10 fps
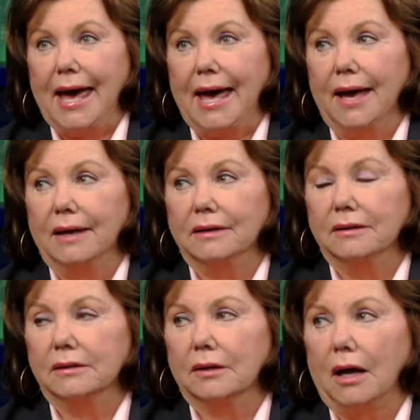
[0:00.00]

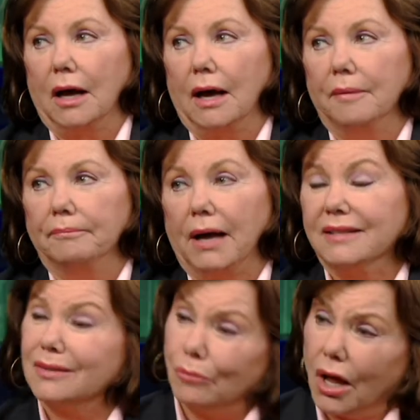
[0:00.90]
And um, I
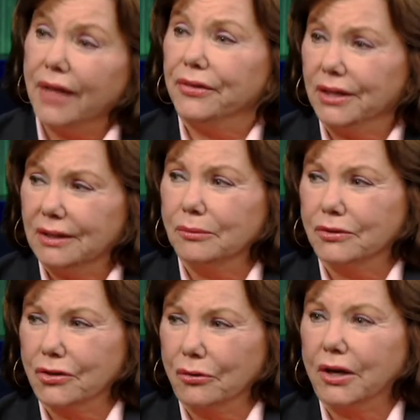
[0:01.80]
said, Well, I think it
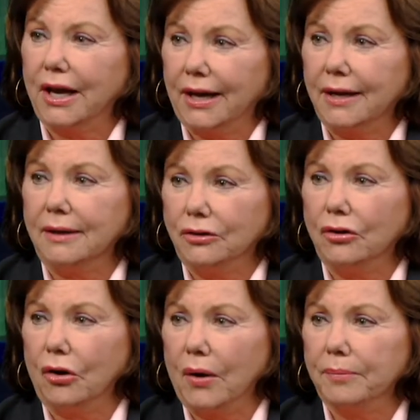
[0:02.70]
was okay. You
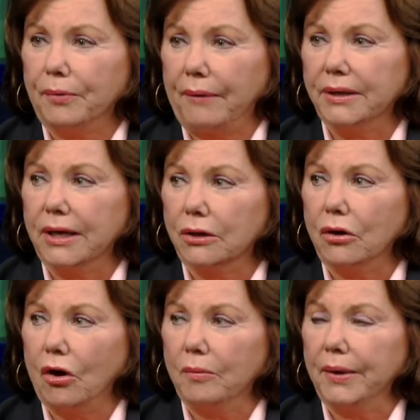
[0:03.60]
know, I'll probably get a
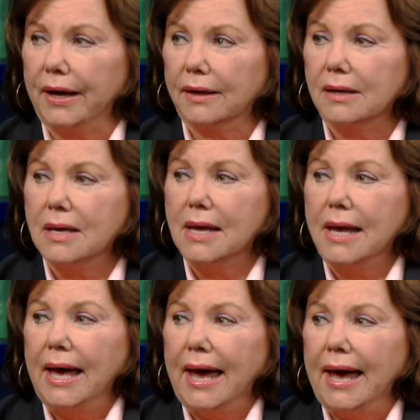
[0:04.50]
callback."
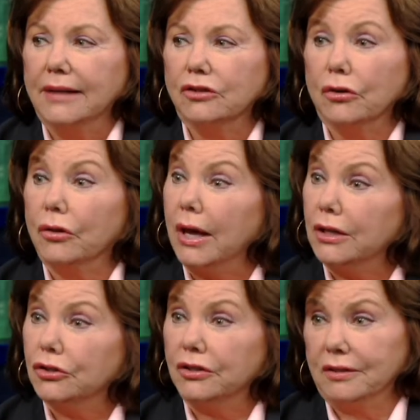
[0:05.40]
And so
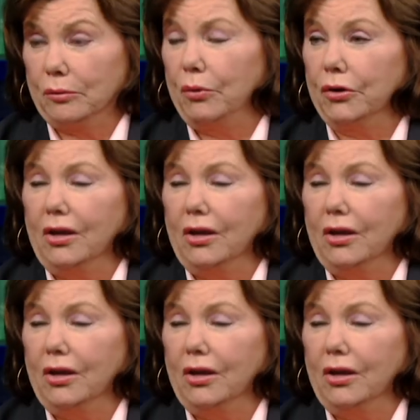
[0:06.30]
they, she said, Well,